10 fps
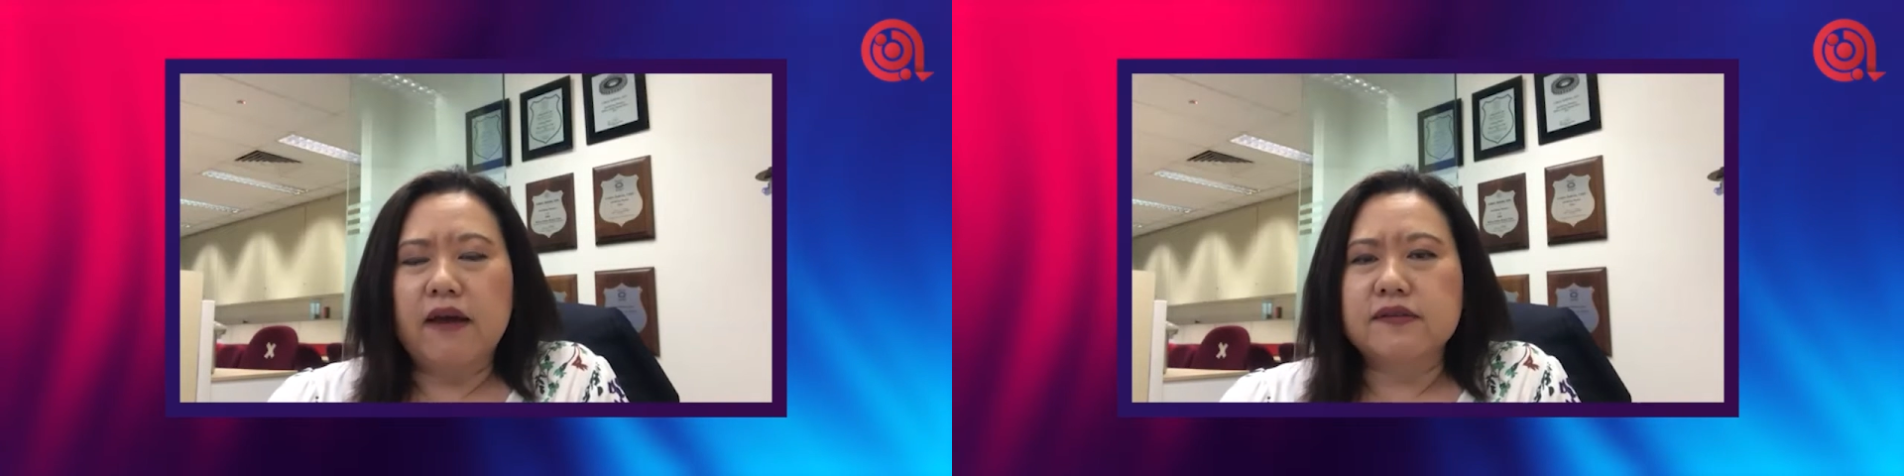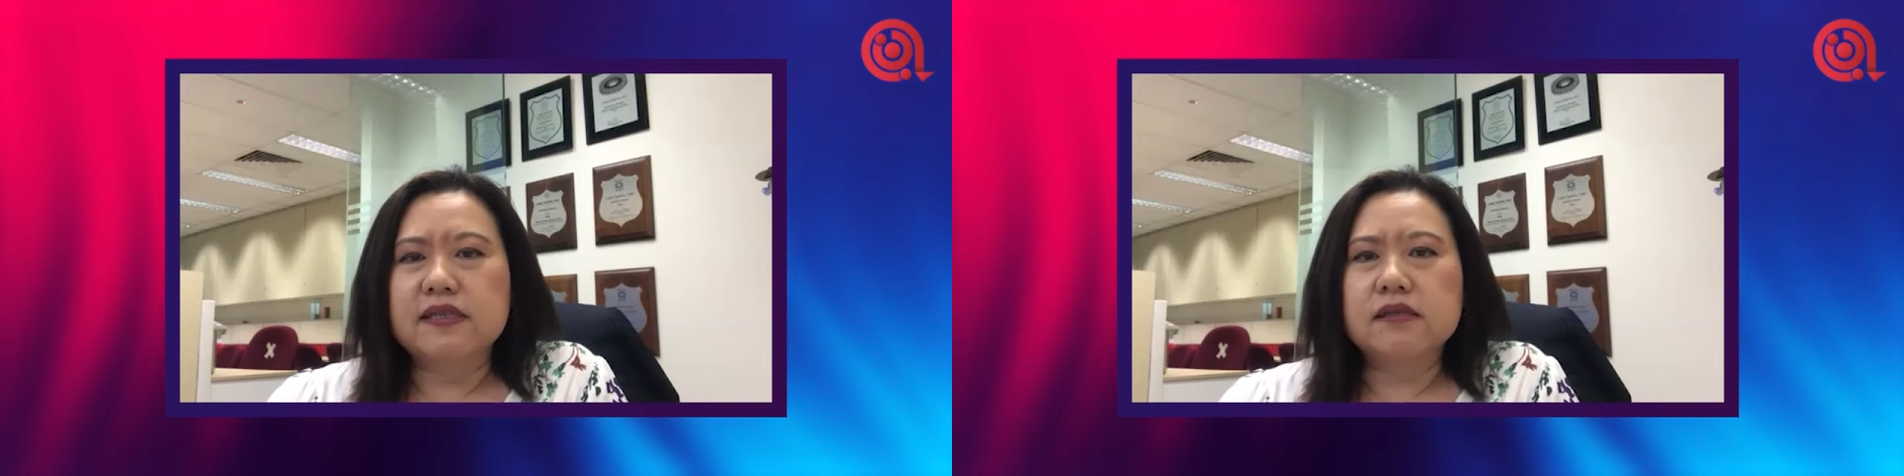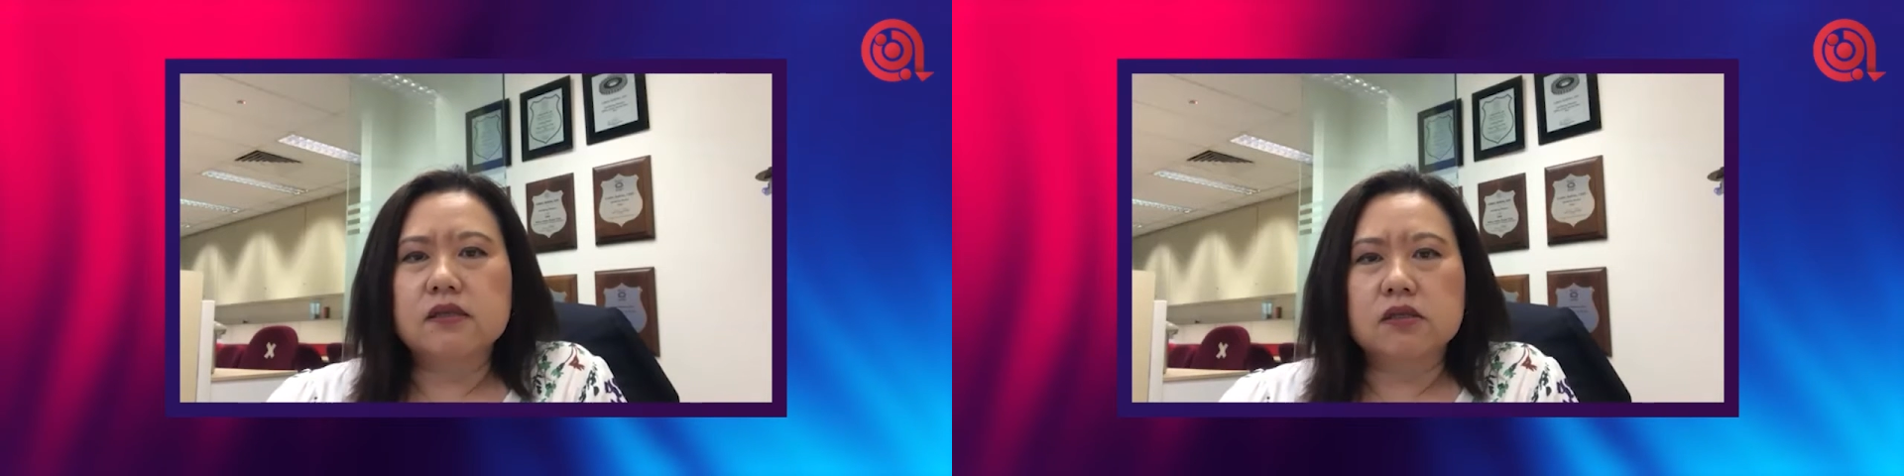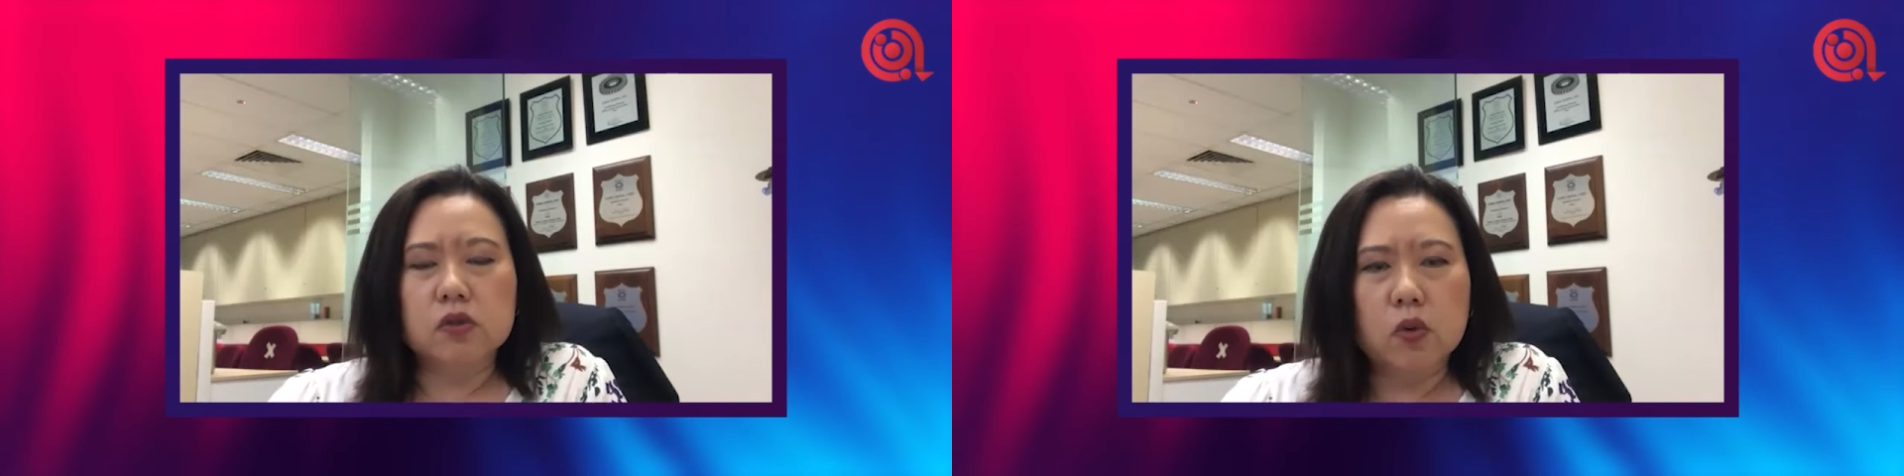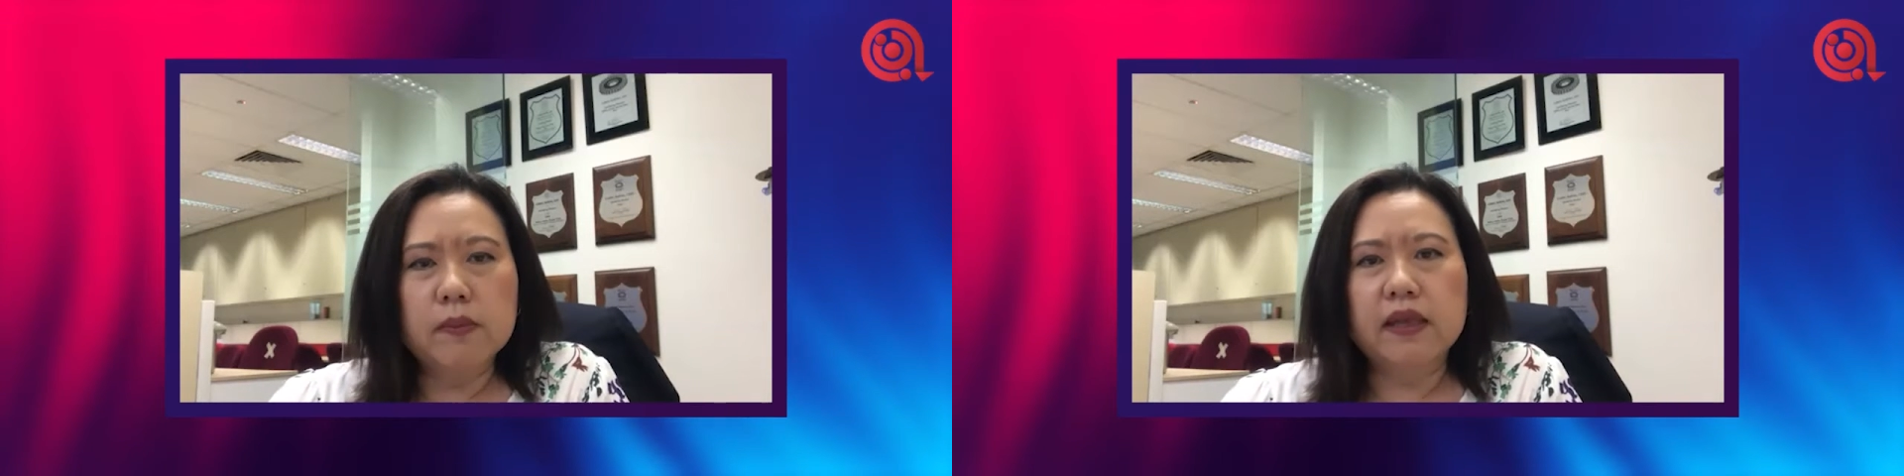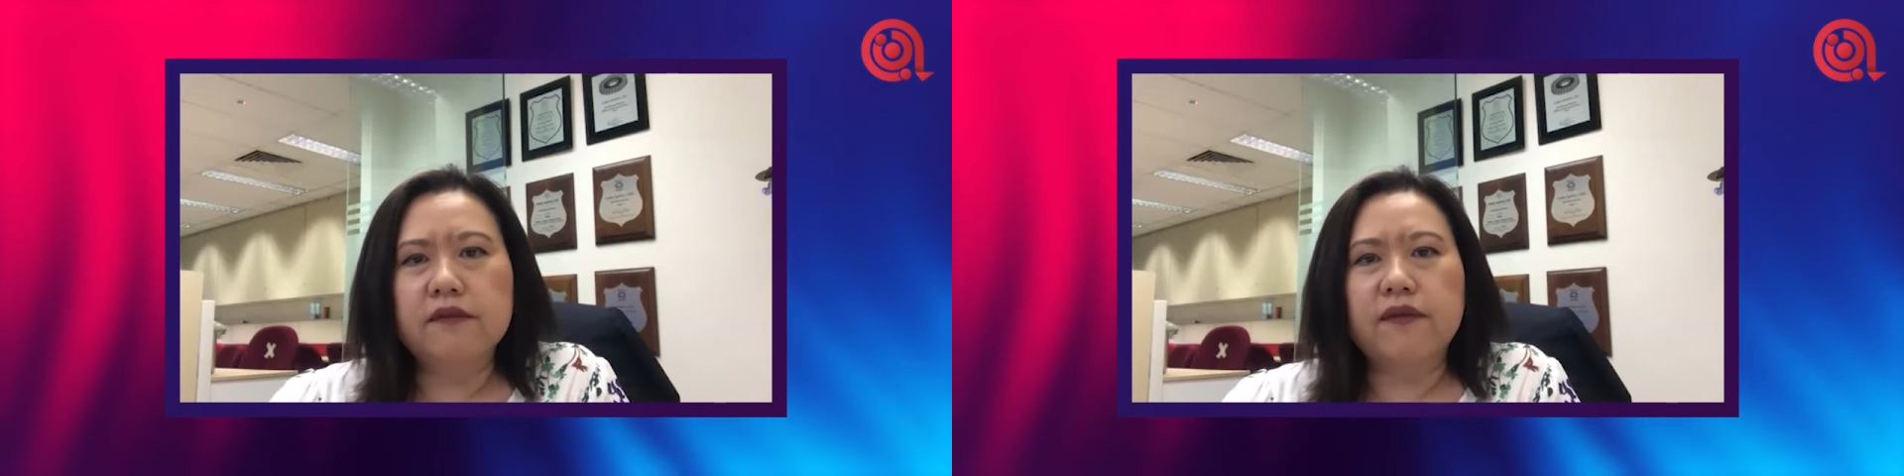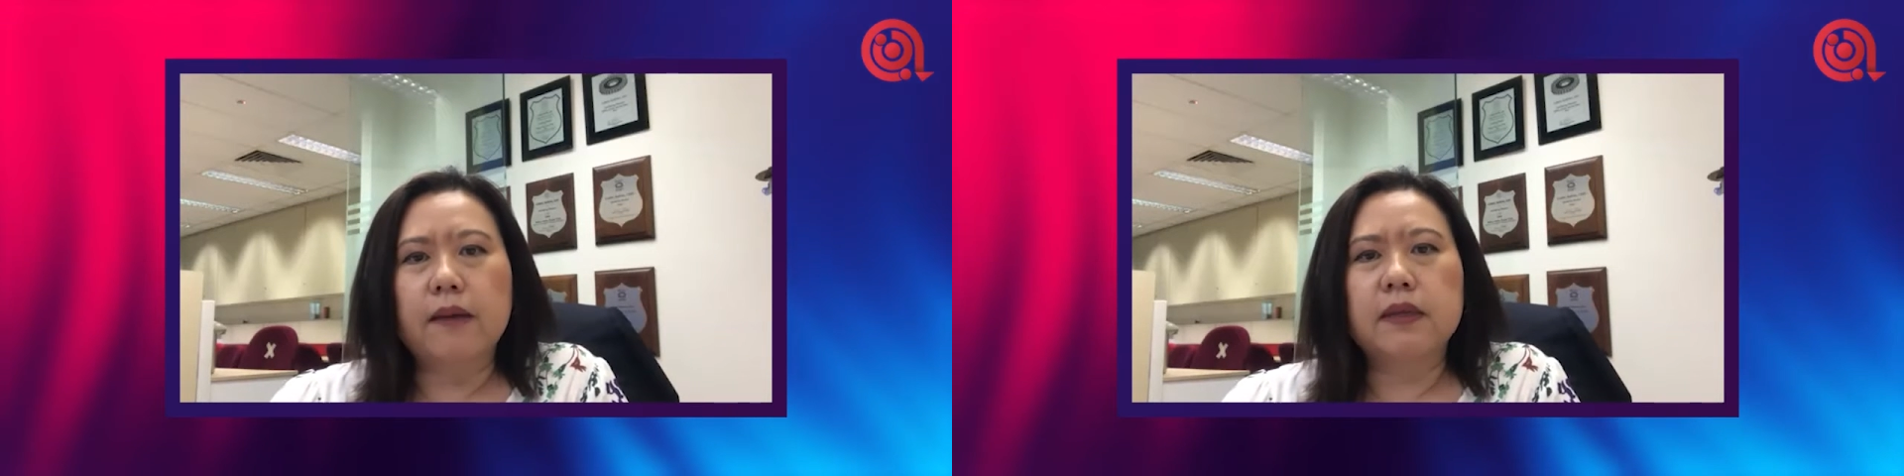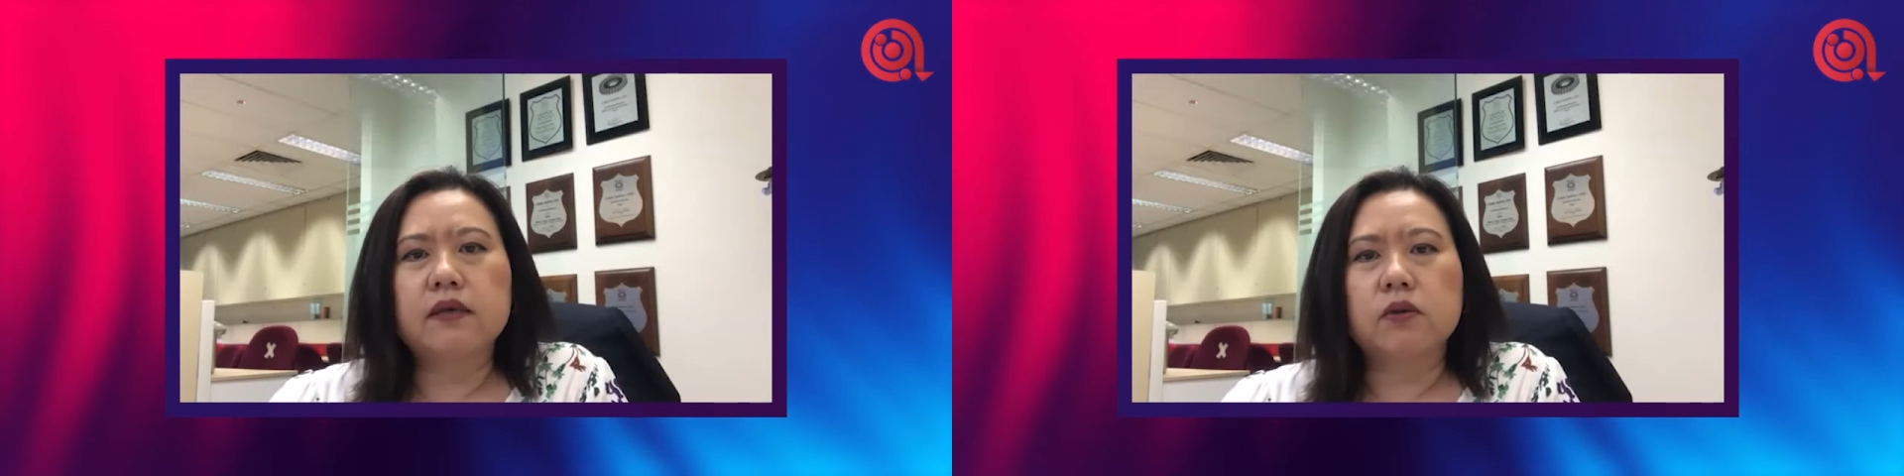I've seen so many
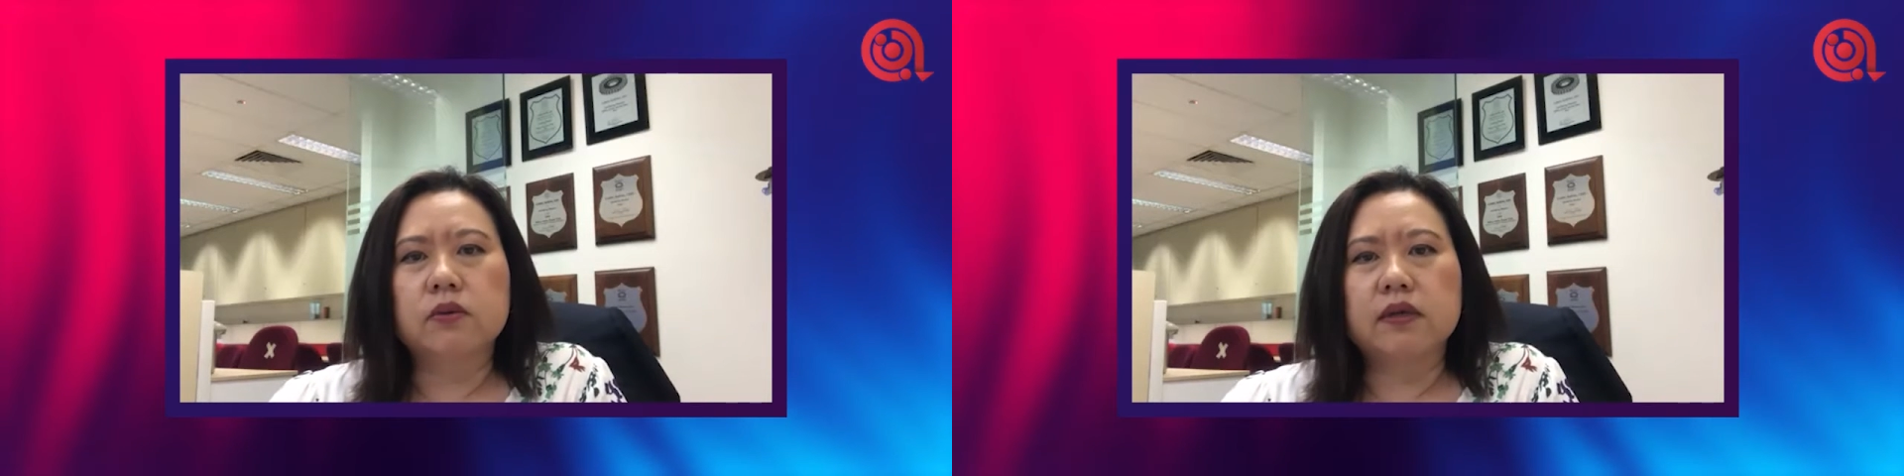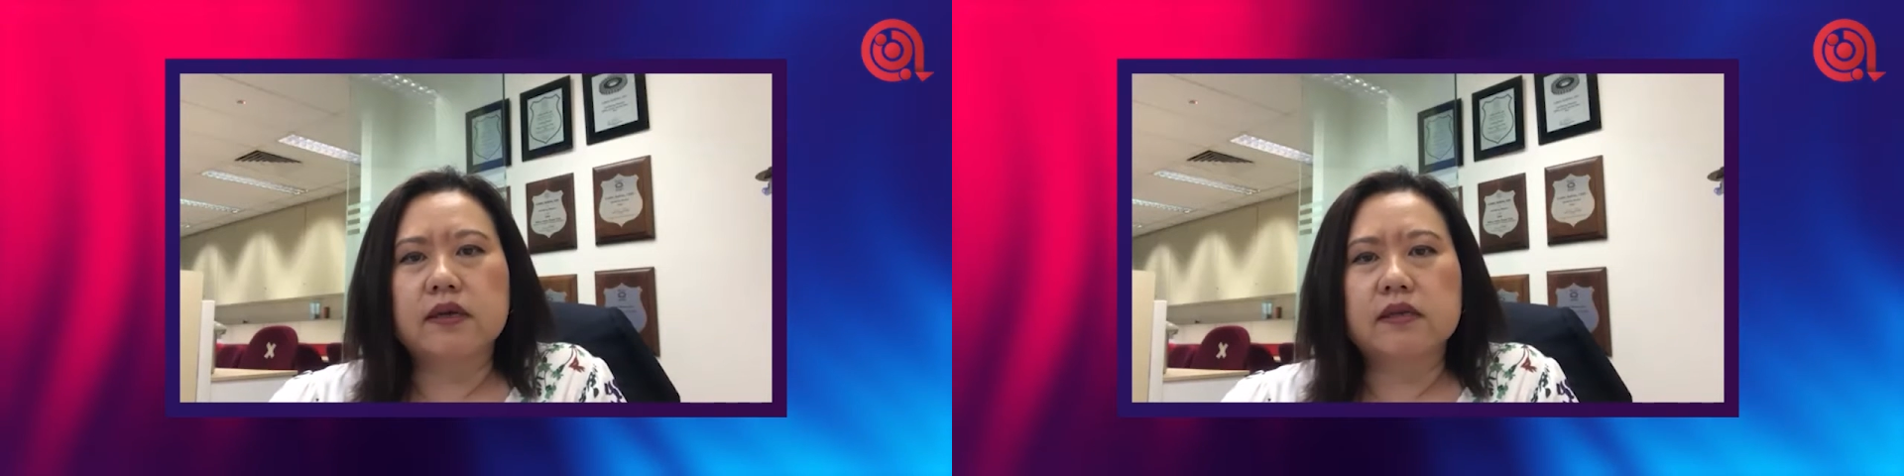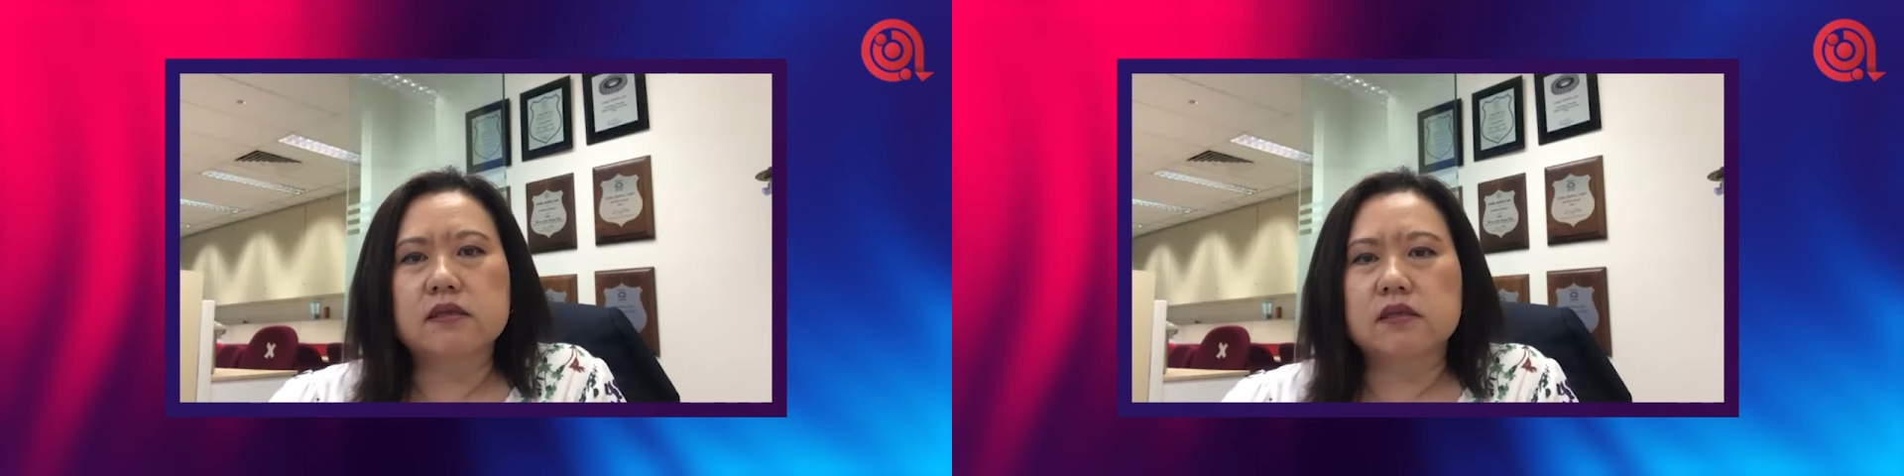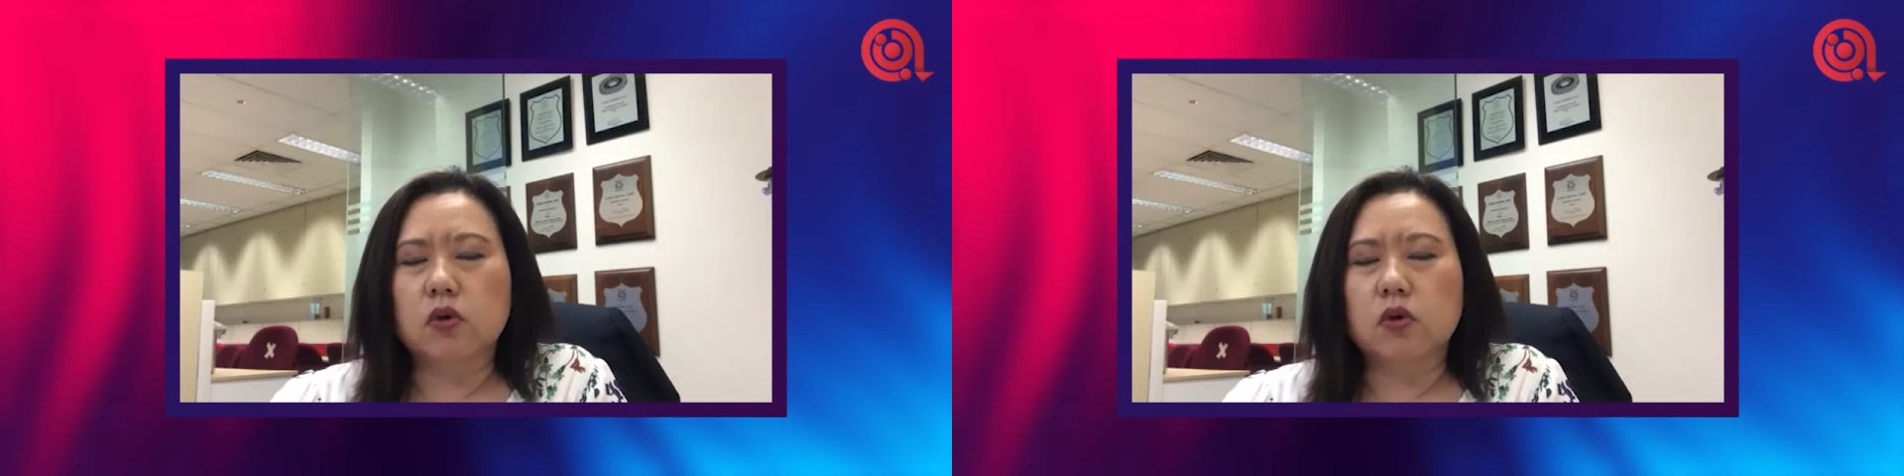family units,